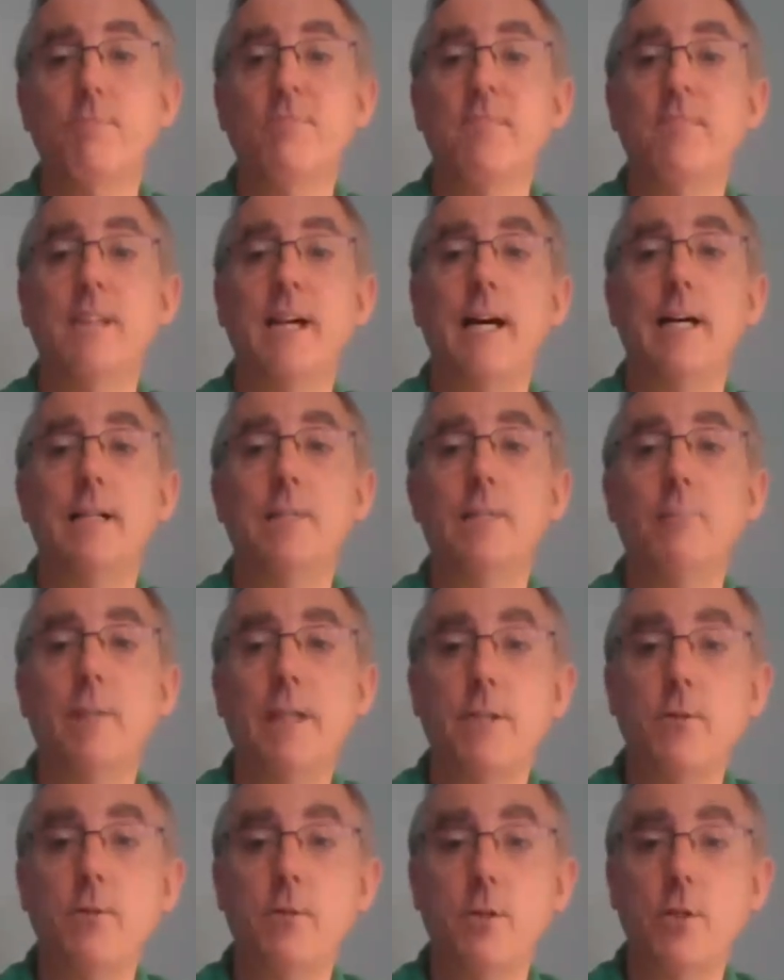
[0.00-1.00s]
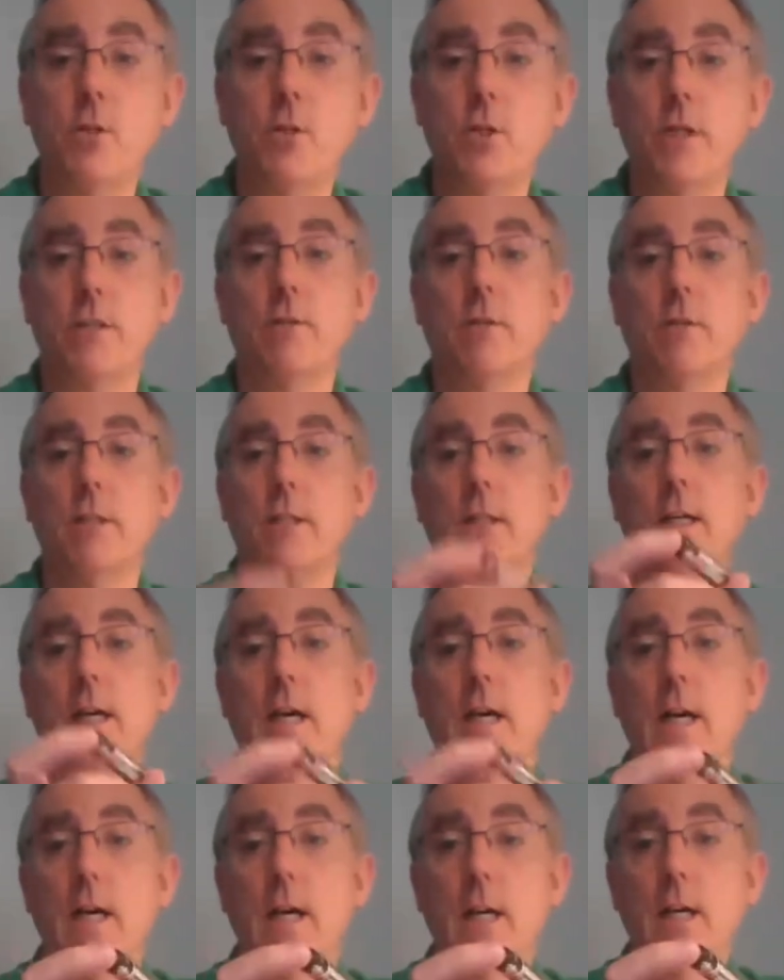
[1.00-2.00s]
and batteries generally
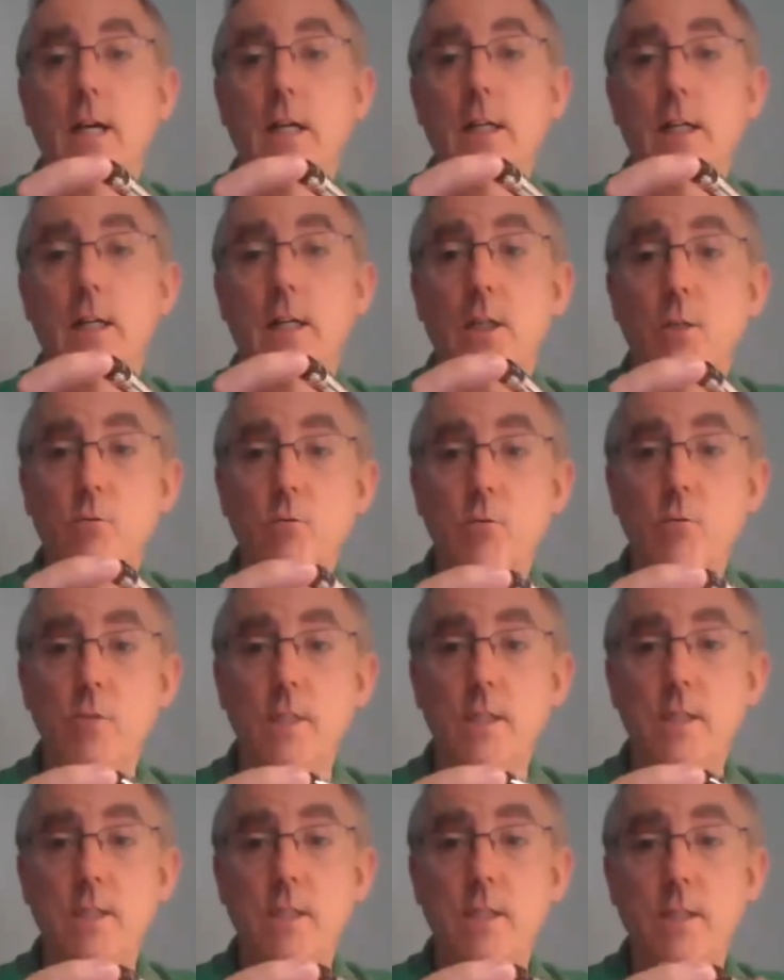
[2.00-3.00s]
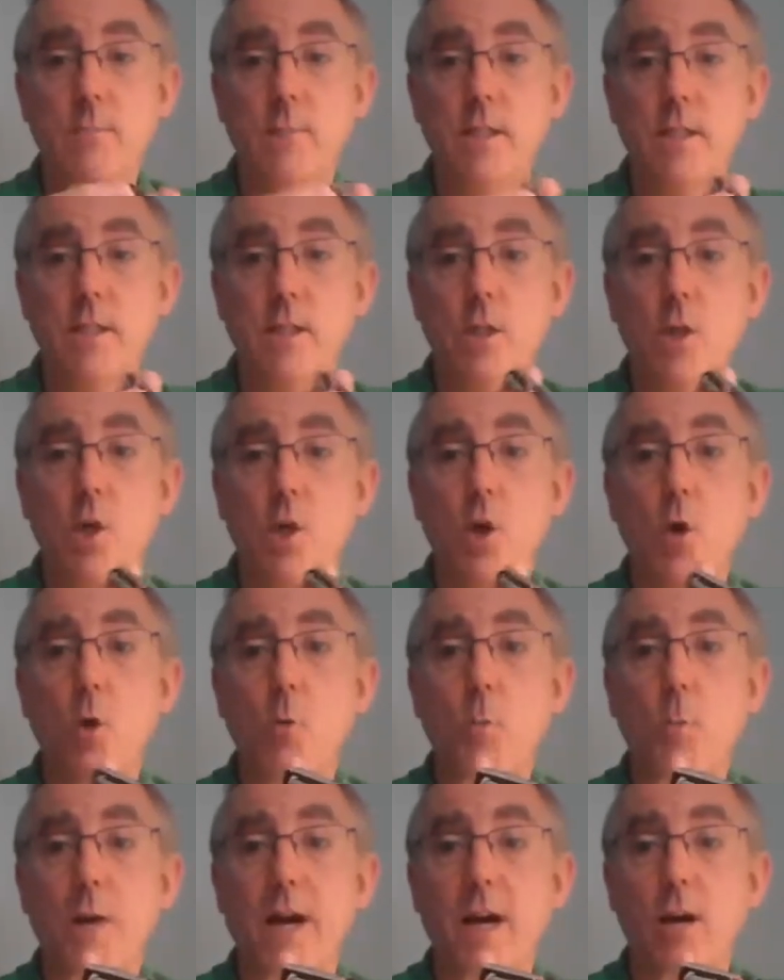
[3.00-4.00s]
are reasonably low
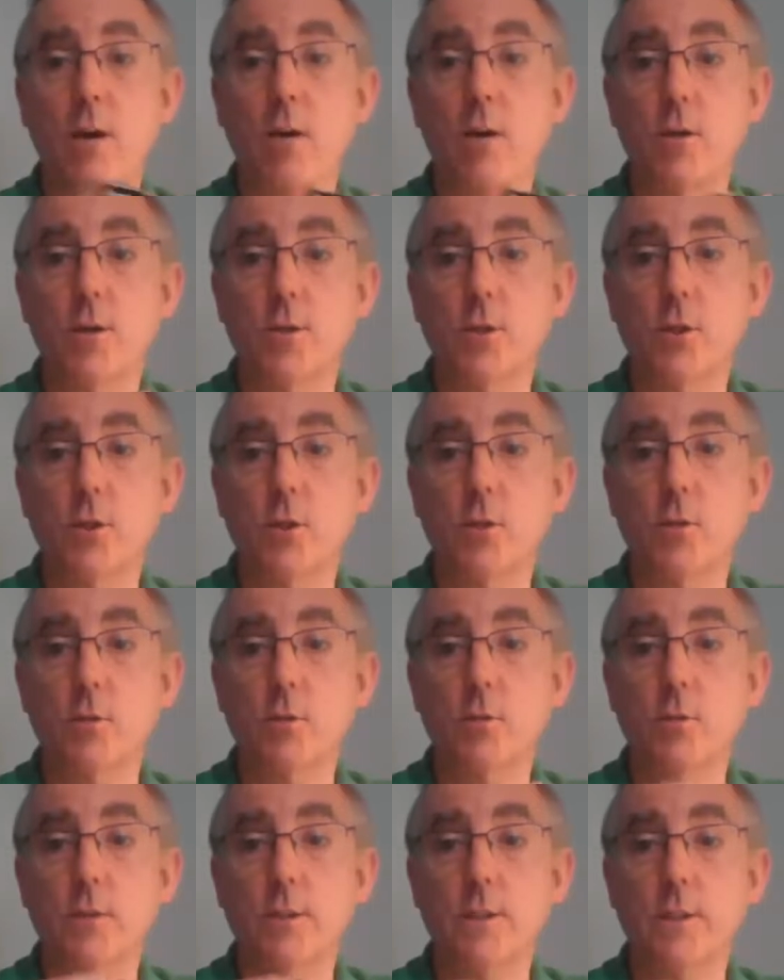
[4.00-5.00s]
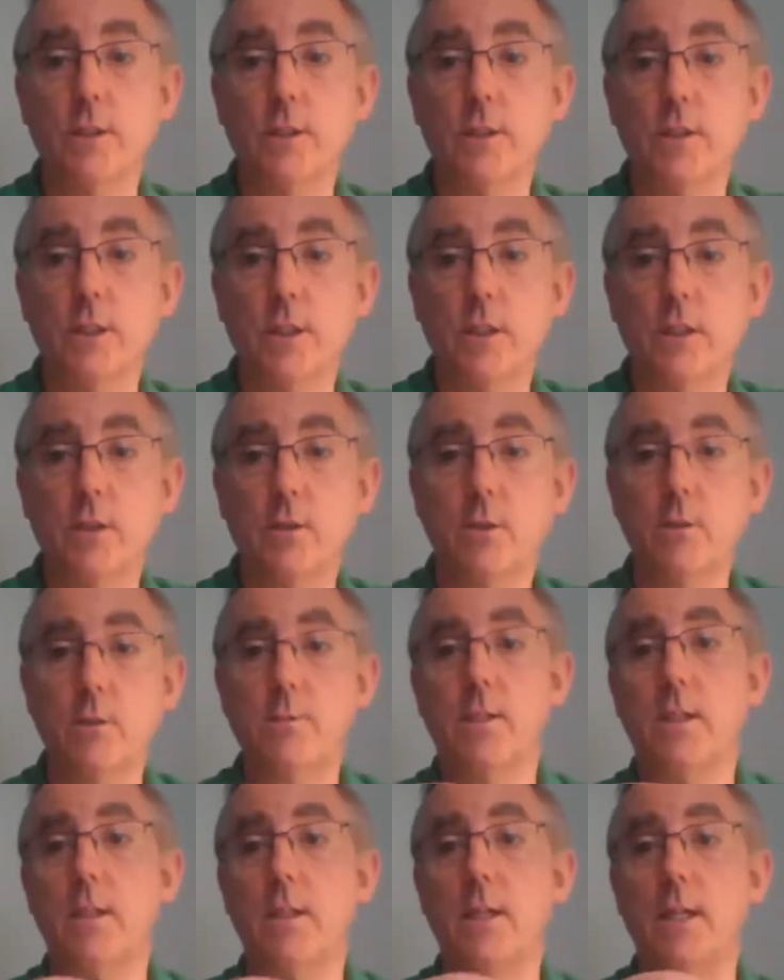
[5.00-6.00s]
power, so they're not going to be
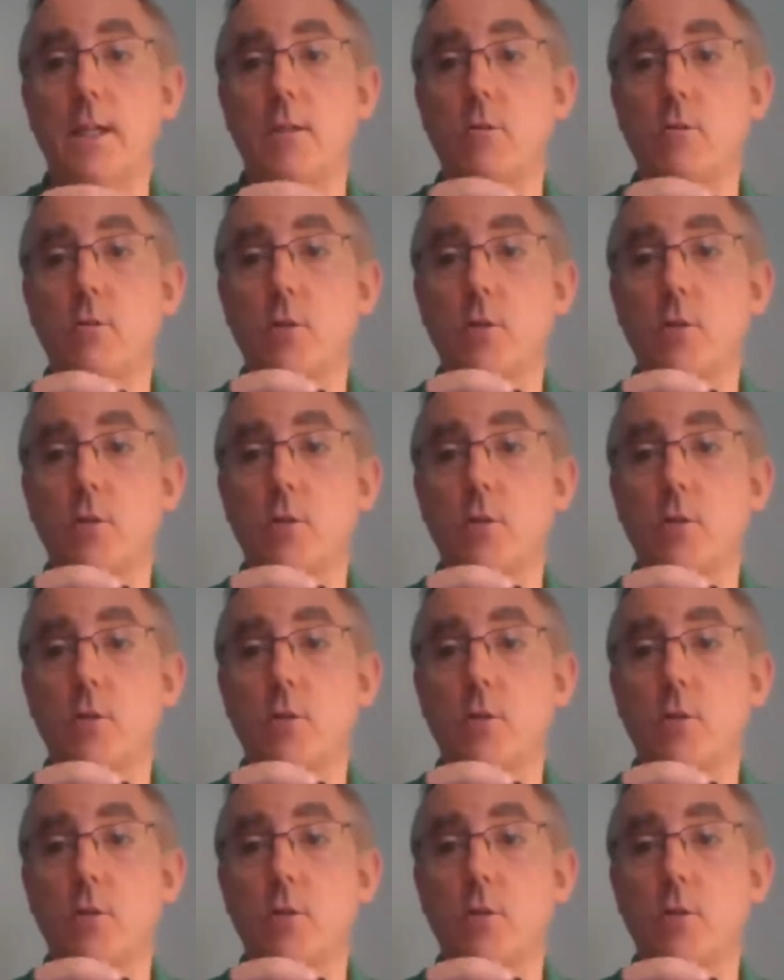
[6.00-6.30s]
dangerous.